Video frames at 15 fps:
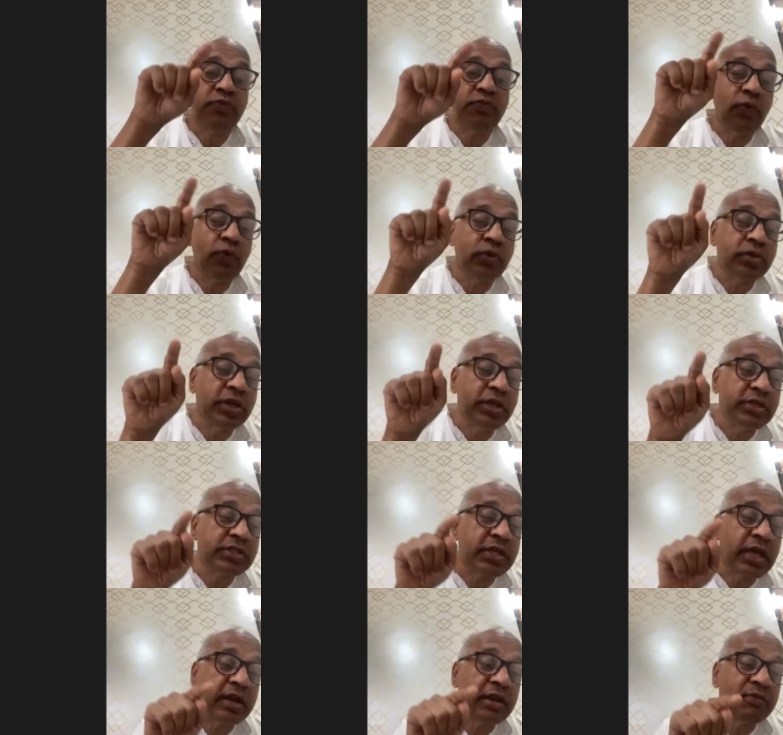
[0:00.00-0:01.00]
four things
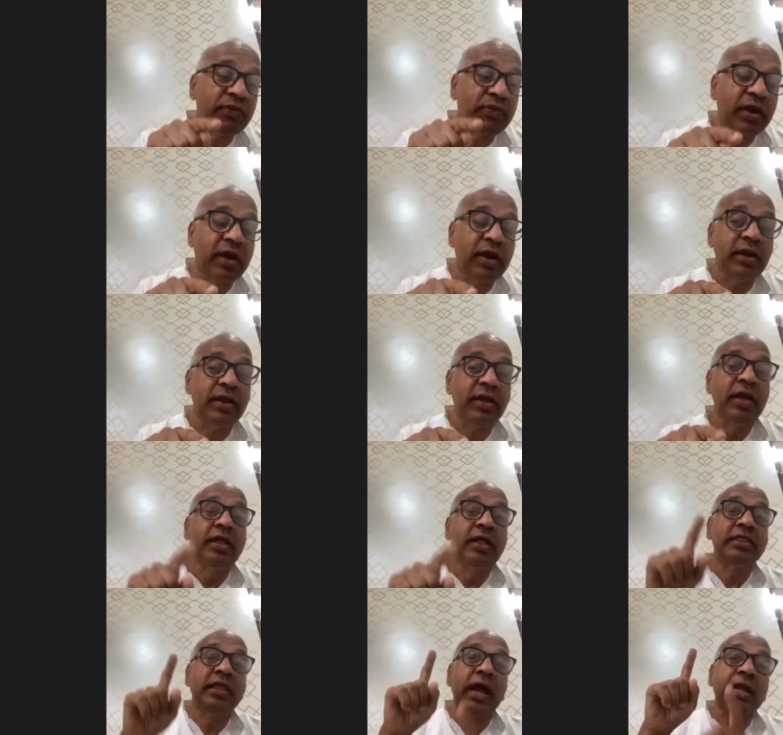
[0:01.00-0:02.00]
are difficult,
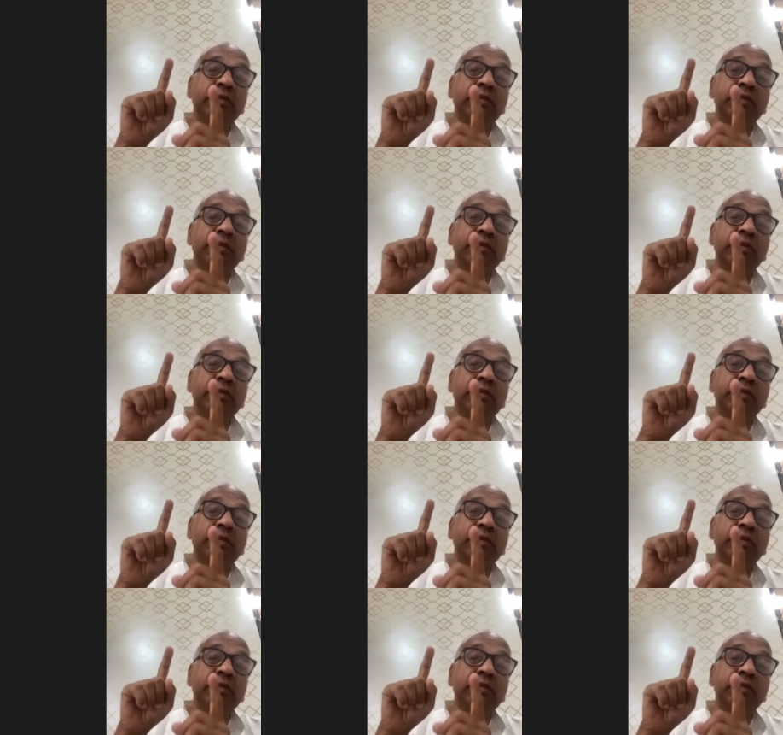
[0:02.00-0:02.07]
that